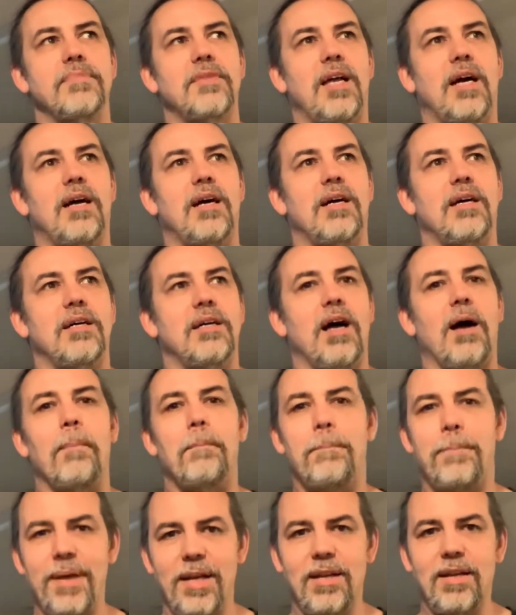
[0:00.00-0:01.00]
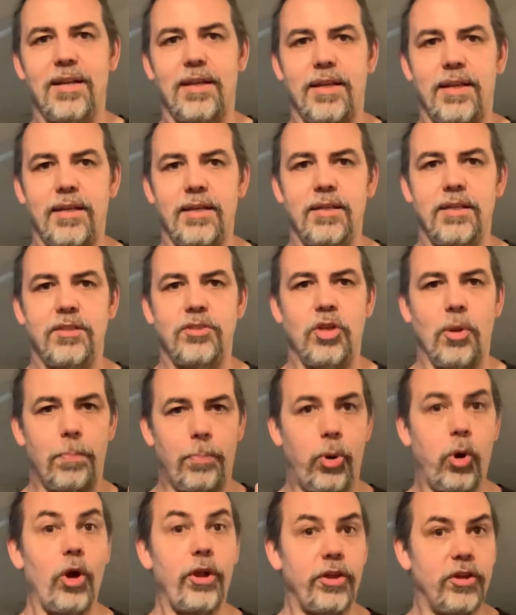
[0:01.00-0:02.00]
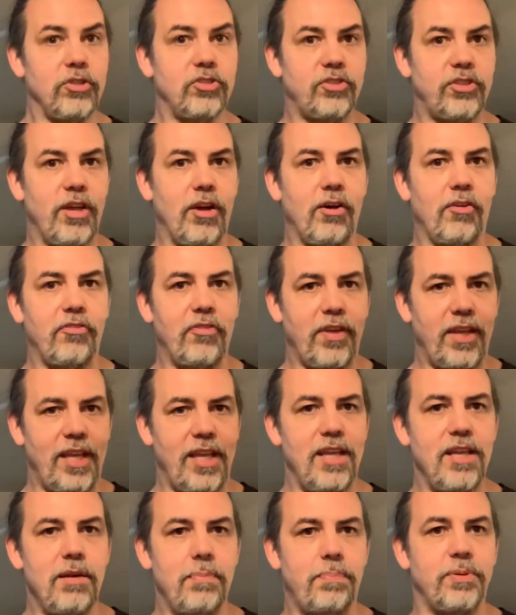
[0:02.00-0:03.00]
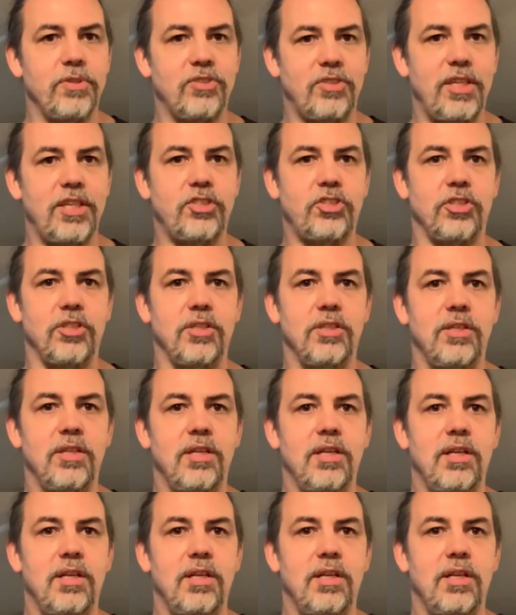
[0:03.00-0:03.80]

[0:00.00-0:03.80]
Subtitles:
ability to put yourself in a position